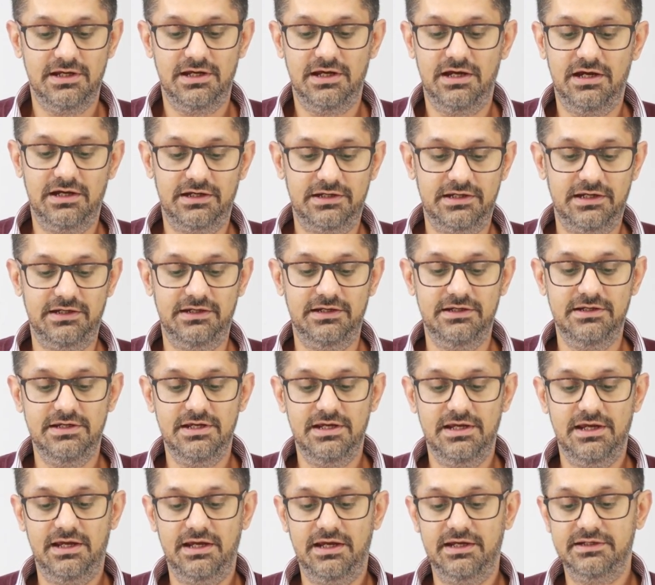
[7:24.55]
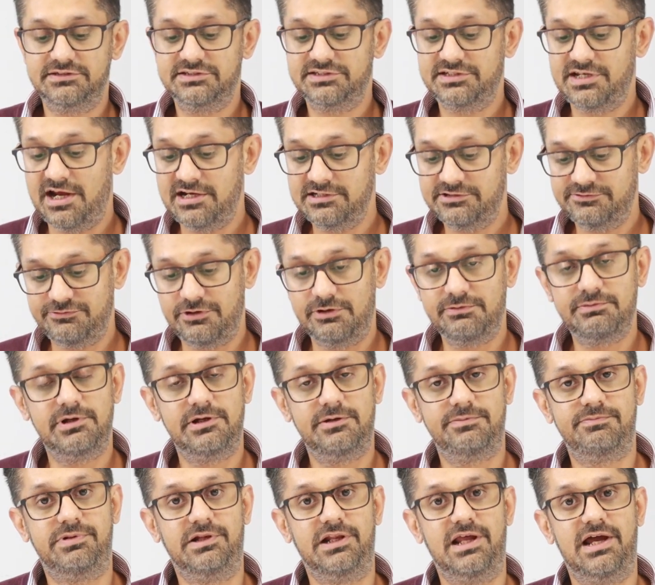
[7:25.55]
Okay, it starts from
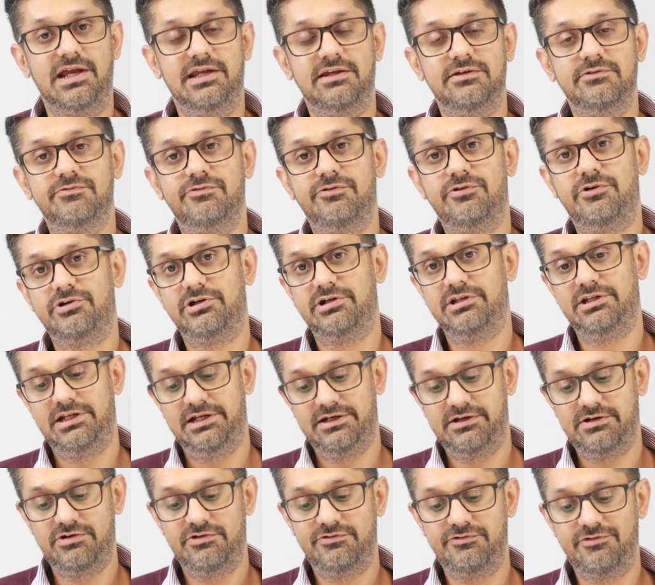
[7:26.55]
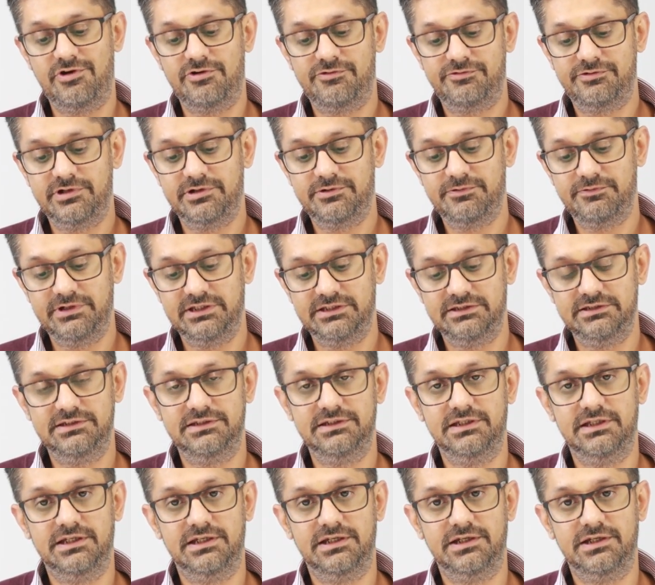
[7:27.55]
applying for a letter of offer with